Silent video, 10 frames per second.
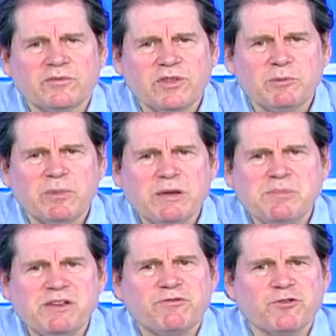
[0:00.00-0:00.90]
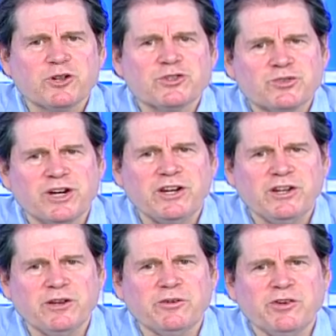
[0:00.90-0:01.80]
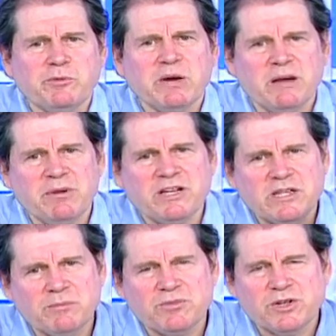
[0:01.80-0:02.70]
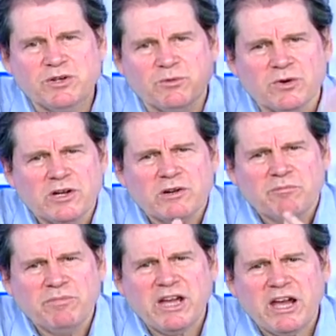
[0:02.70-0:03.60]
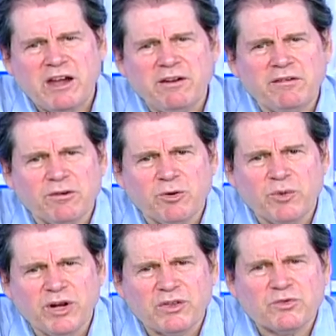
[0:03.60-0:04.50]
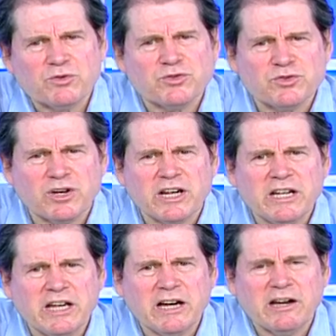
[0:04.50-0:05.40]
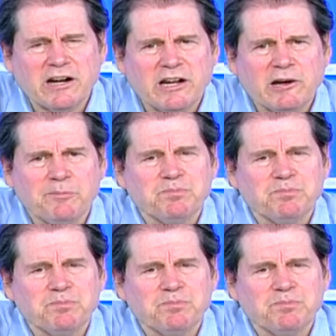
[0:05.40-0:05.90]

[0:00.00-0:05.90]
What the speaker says: that may be frustrating you and you may be tempted to be angry with or strike out at.